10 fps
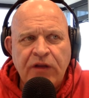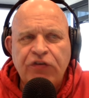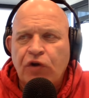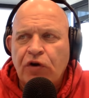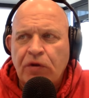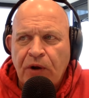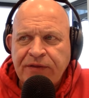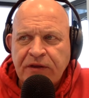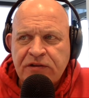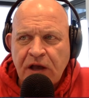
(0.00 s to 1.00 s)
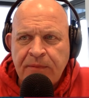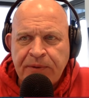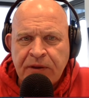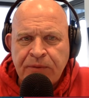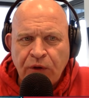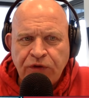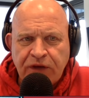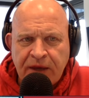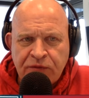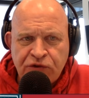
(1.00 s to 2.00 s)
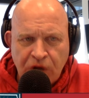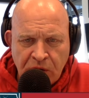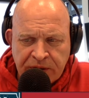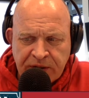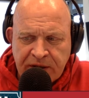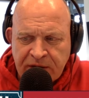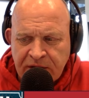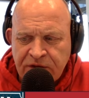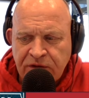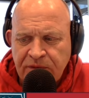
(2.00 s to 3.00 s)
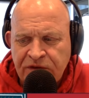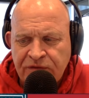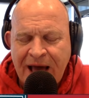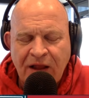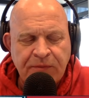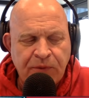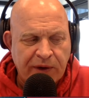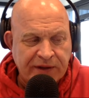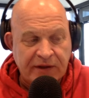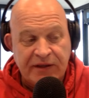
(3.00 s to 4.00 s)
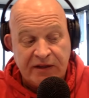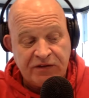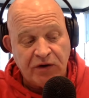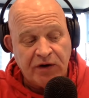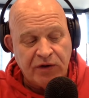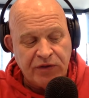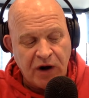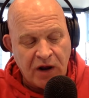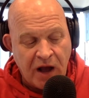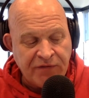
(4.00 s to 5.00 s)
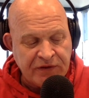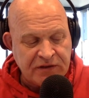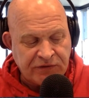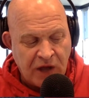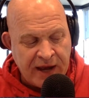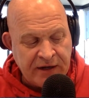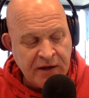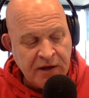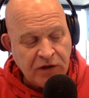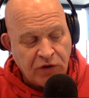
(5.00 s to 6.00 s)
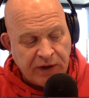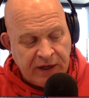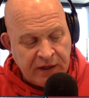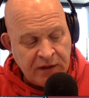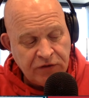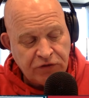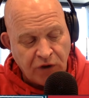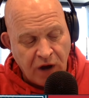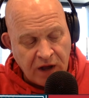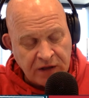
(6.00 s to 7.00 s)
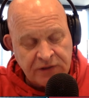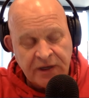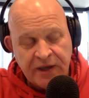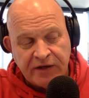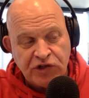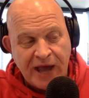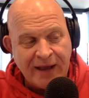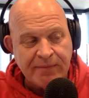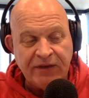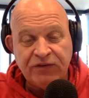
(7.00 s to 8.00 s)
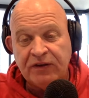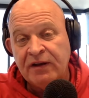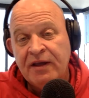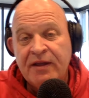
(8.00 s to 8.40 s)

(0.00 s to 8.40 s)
Stoerner brought this up in the post-game show, and it's a valid point that the interior, their offensive line, Green, Scruggs, and Shaq Mason,